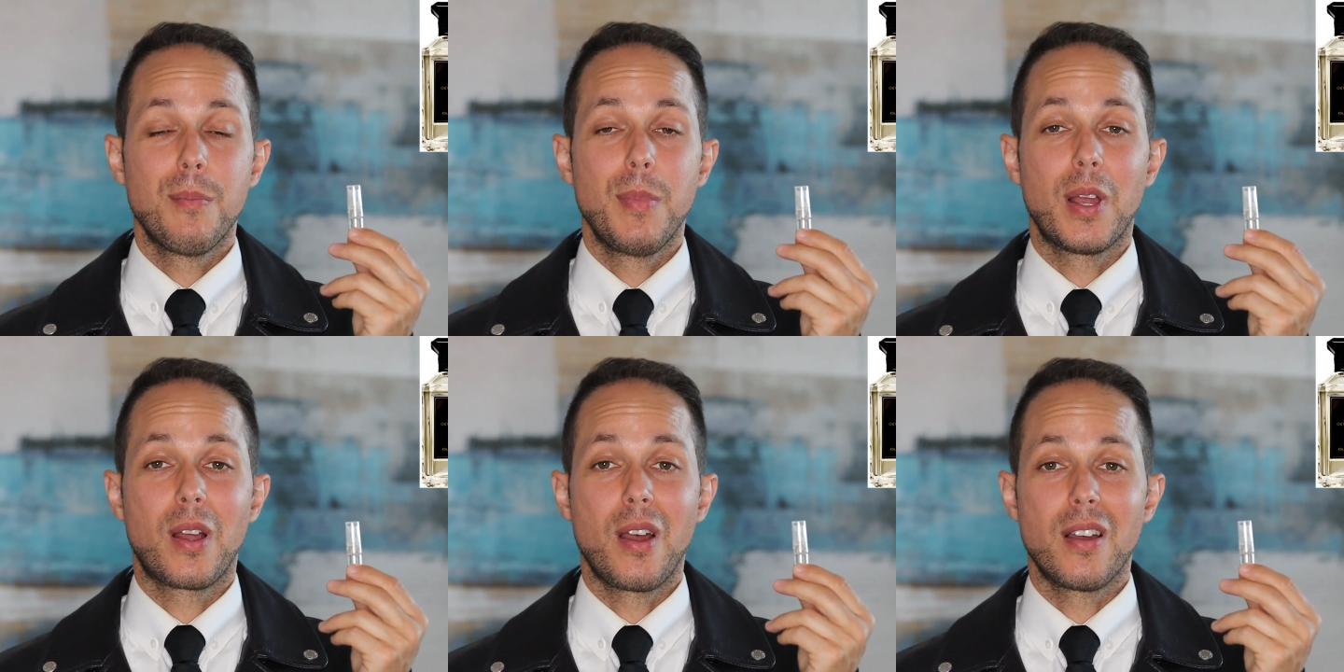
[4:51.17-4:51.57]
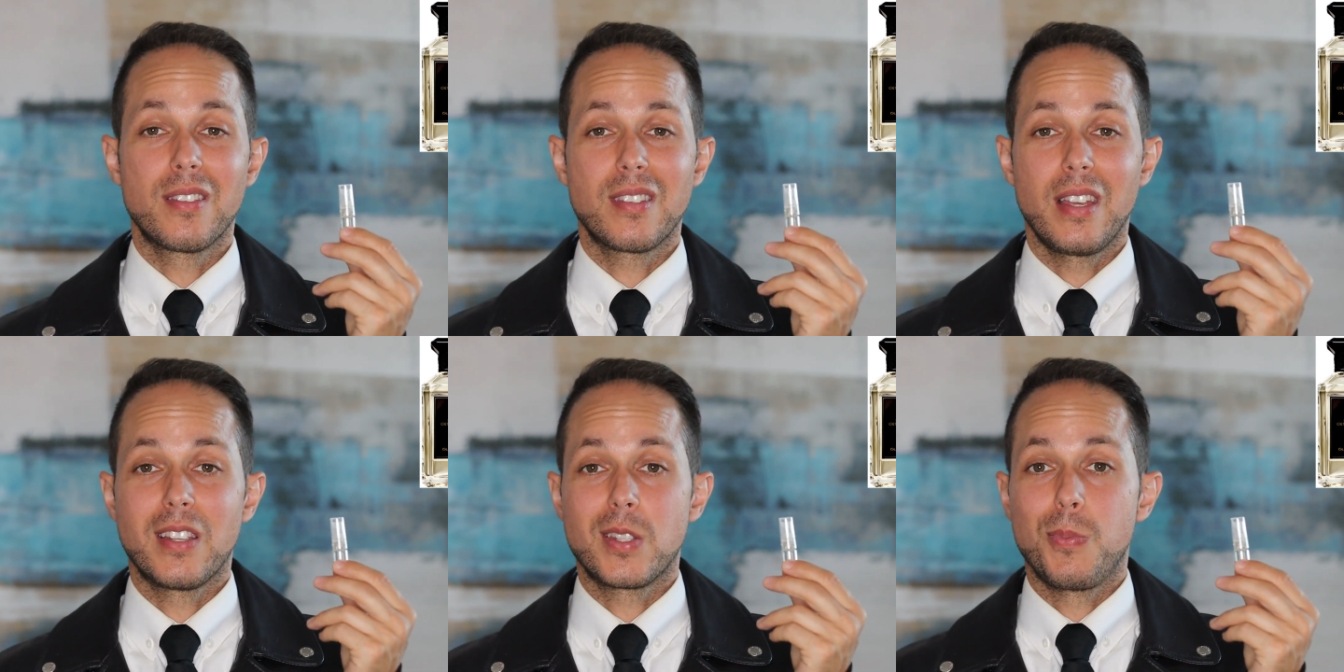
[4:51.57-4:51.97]

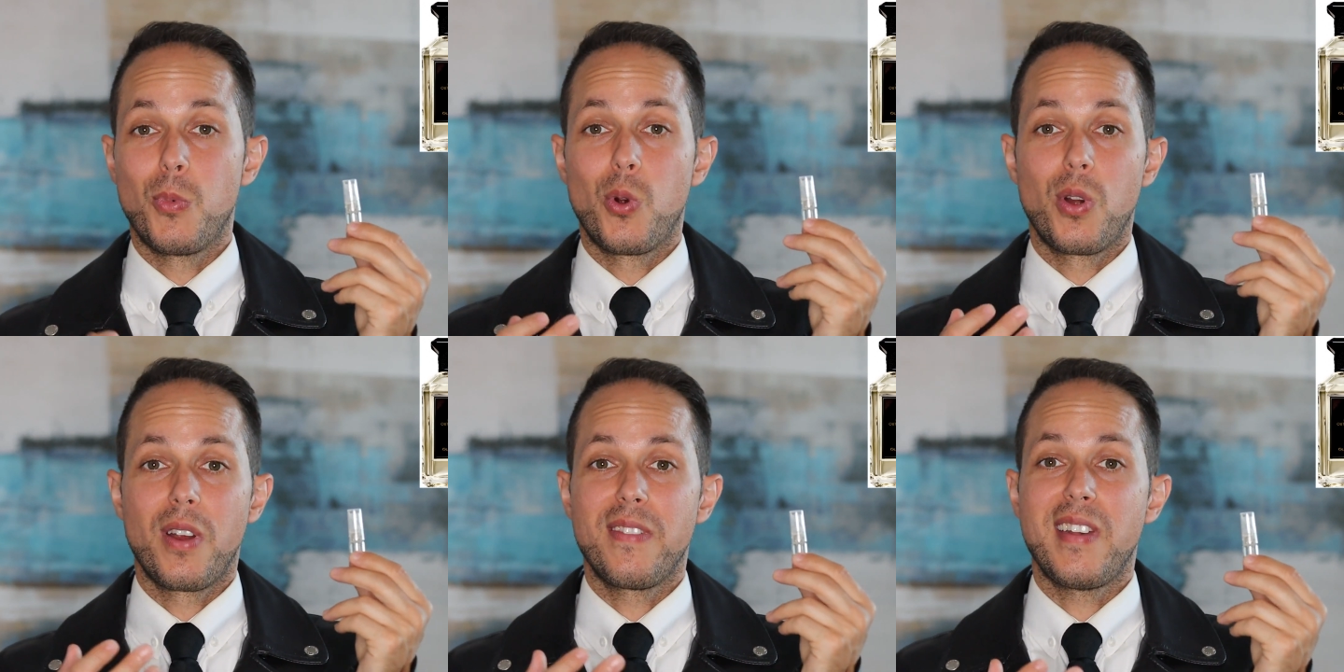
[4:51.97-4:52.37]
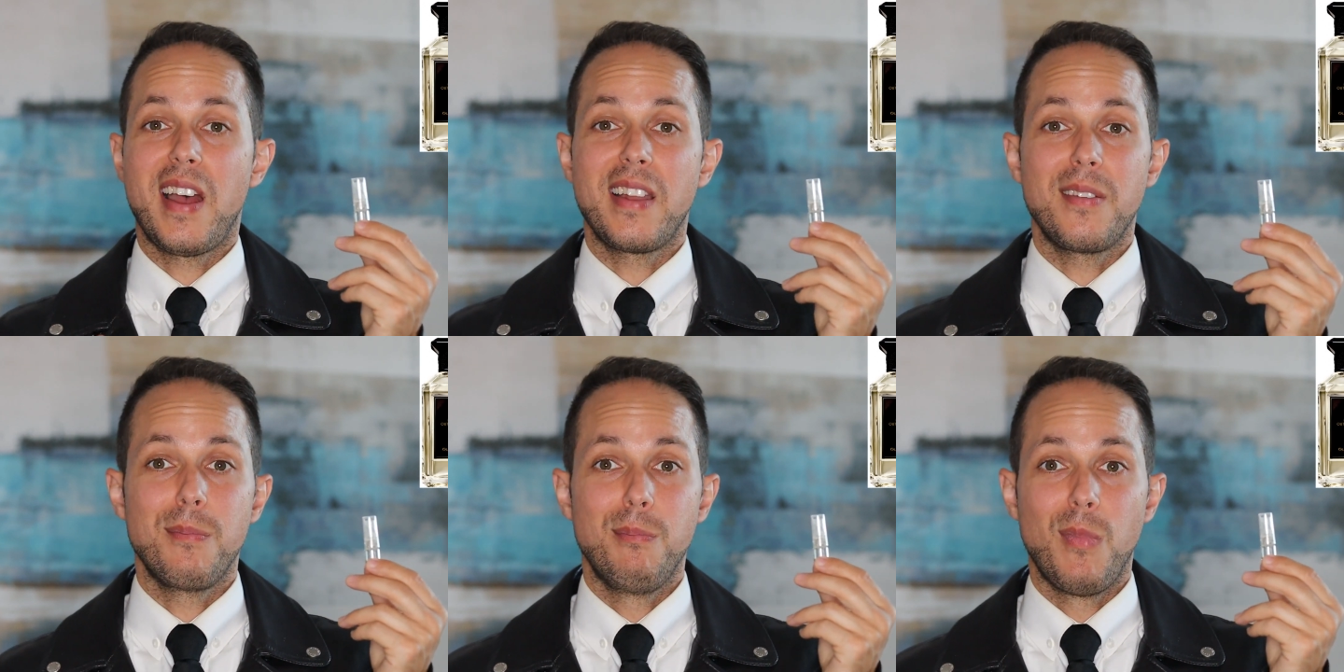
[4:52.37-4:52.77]
because it's more of
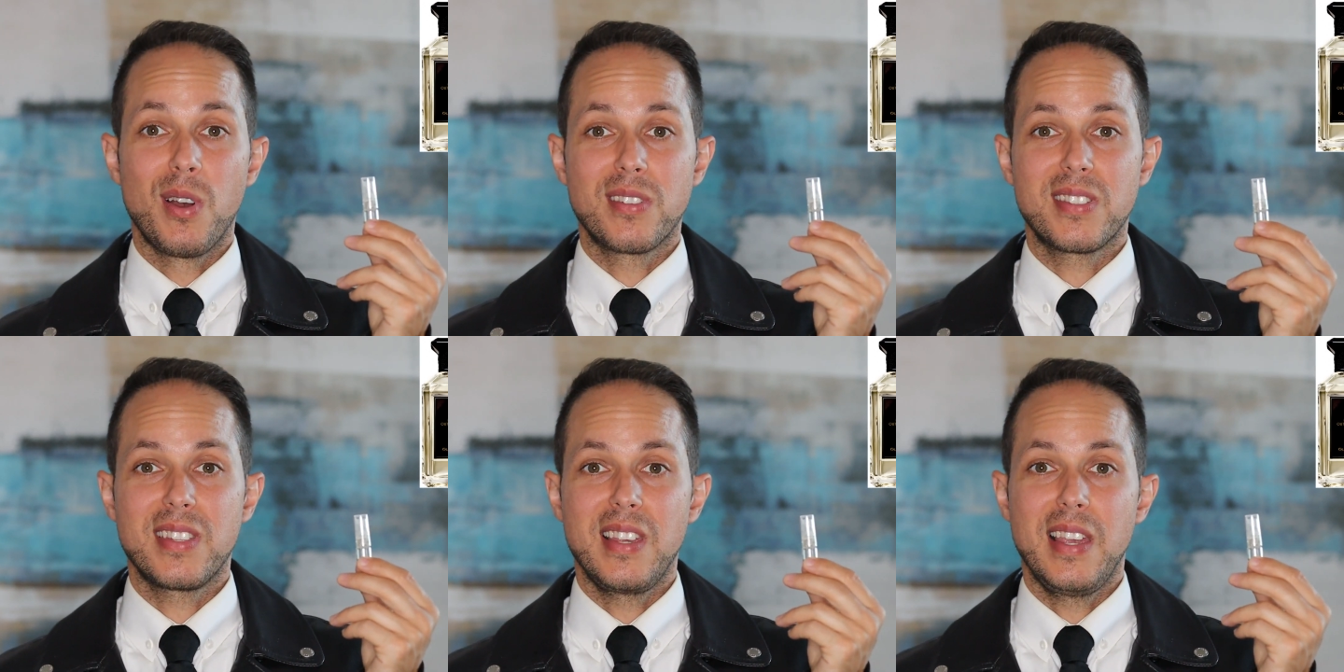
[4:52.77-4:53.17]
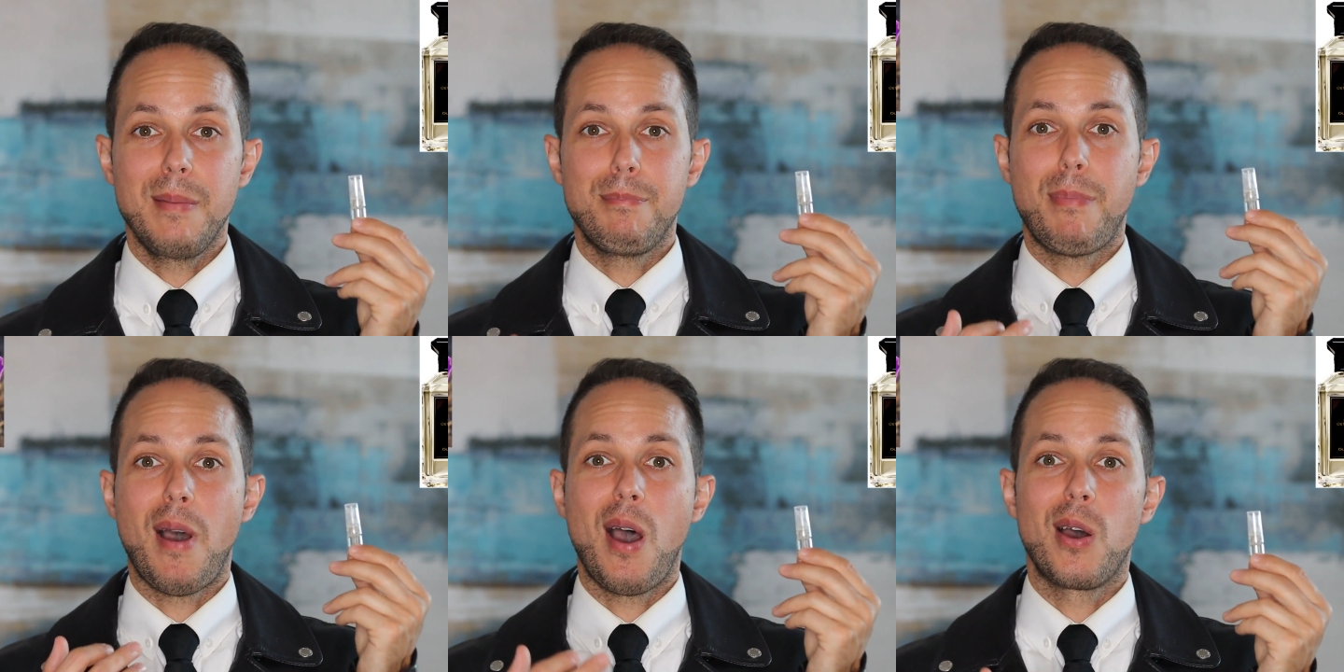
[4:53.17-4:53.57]
that
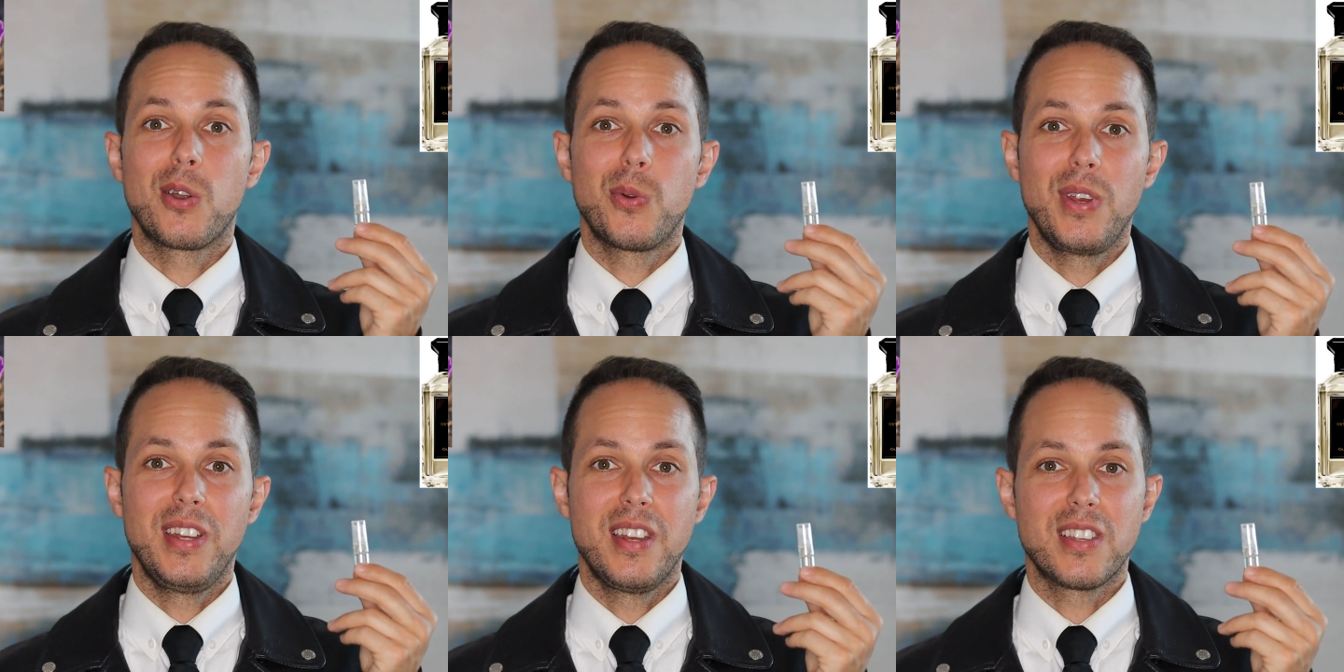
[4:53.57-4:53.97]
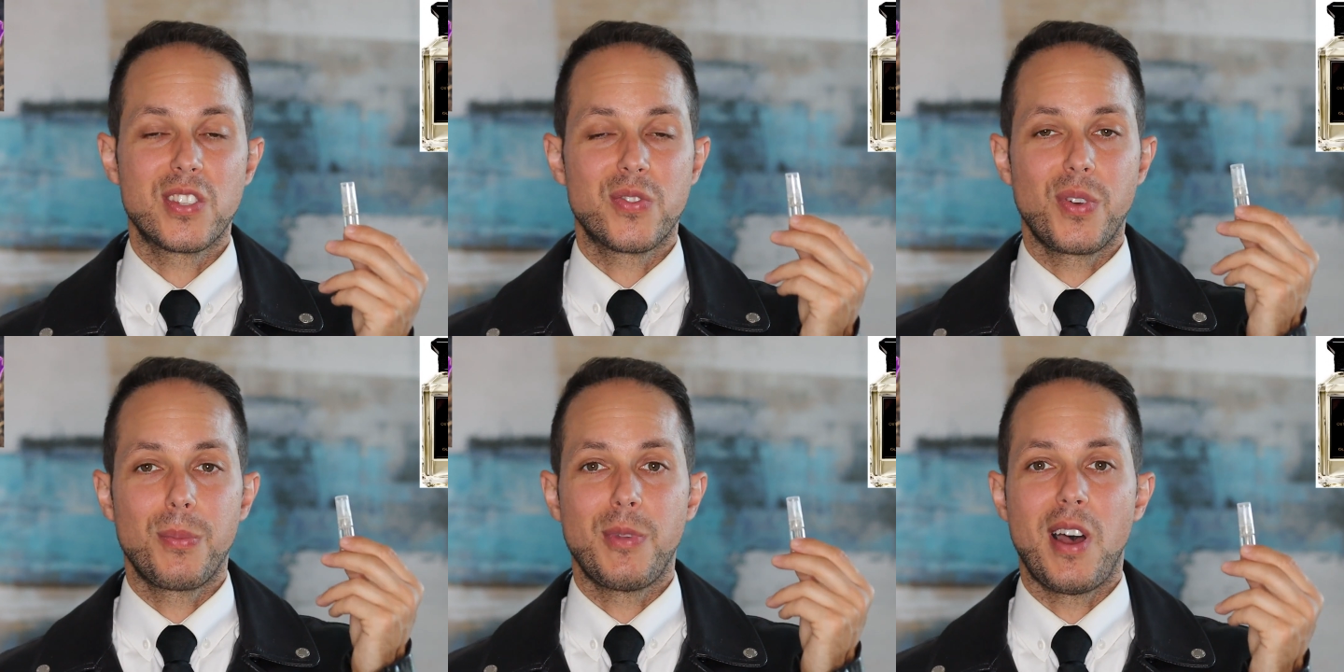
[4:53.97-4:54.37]
musky
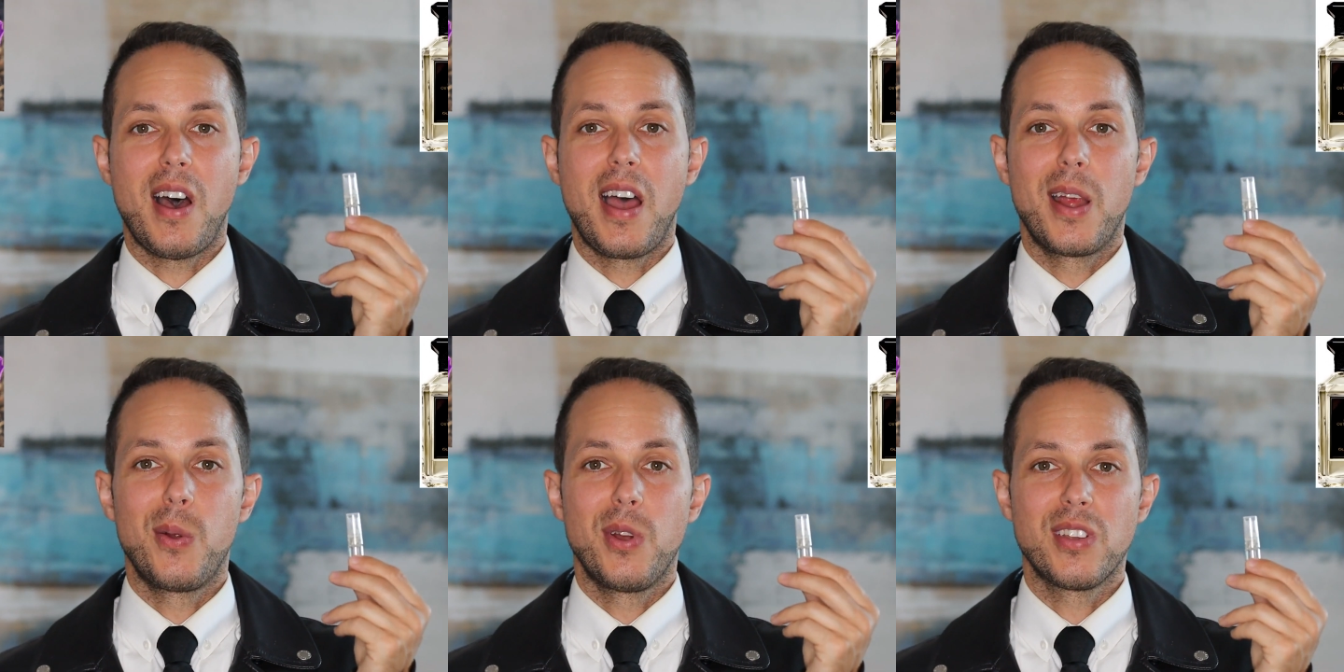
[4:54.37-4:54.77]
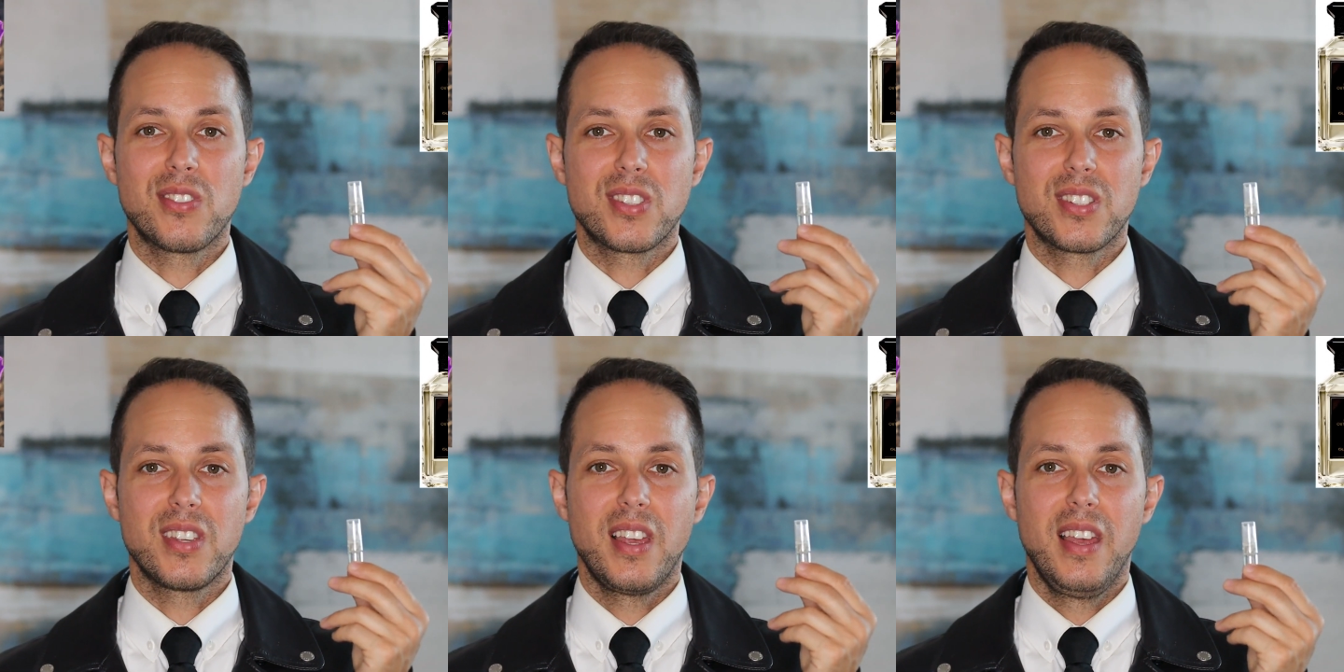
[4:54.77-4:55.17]
powderiness from the
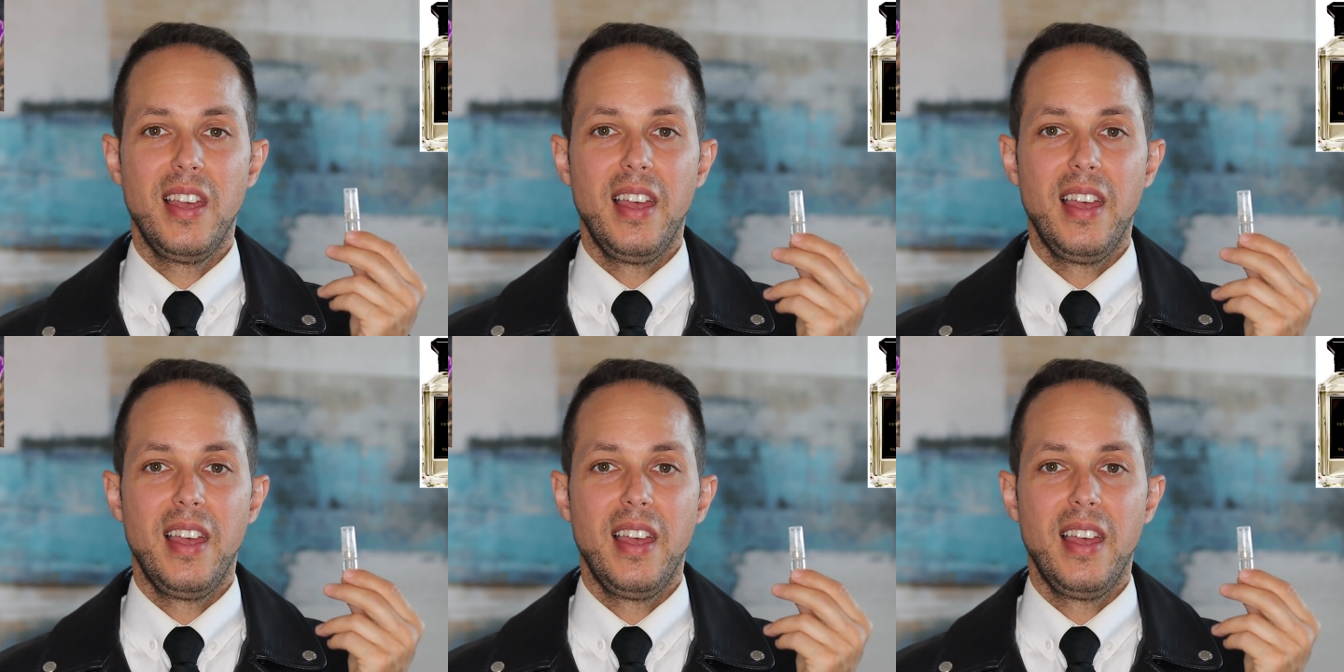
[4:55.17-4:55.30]
iris